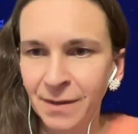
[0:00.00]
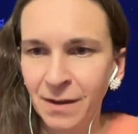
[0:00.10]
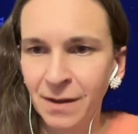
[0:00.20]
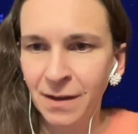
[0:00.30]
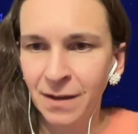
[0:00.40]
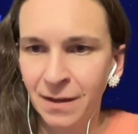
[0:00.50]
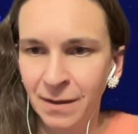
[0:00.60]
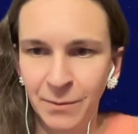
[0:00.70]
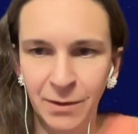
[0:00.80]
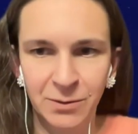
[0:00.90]

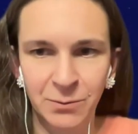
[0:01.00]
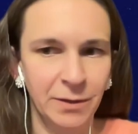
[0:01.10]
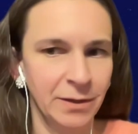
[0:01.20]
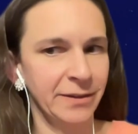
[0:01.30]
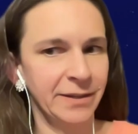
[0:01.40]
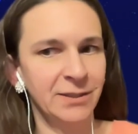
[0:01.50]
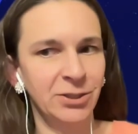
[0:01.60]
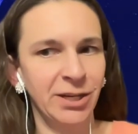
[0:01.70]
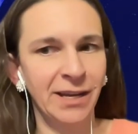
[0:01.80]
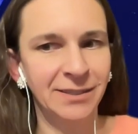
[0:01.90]
There's one already in the
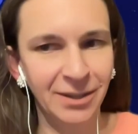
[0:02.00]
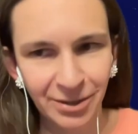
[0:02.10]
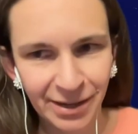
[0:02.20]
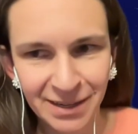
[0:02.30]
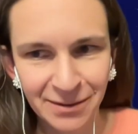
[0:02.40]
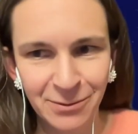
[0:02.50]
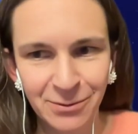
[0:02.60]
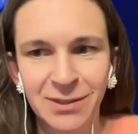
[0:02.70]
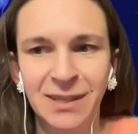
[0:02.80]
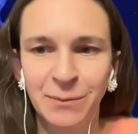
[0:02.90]
chat. Are any of
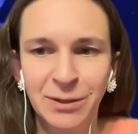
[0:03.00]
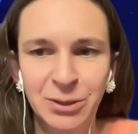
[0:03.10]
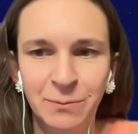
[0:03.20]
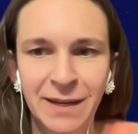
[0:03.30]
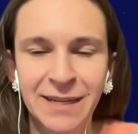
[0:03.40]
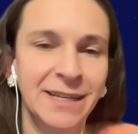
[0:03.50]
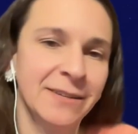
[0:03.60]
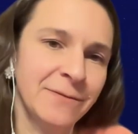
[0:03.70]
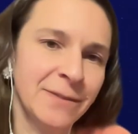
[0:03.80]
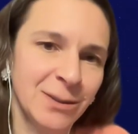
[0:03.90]
those image
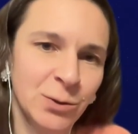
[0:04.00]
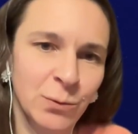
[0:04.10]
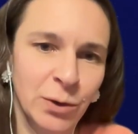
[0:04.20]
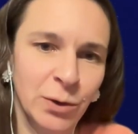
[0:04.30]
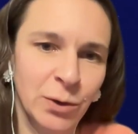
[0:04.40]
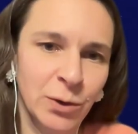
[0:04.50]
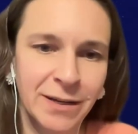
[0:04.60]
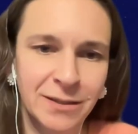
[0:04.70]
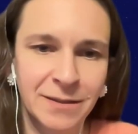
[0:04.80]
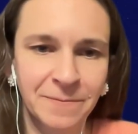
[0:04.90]
metadata fields
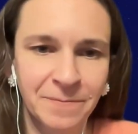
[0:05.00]
required?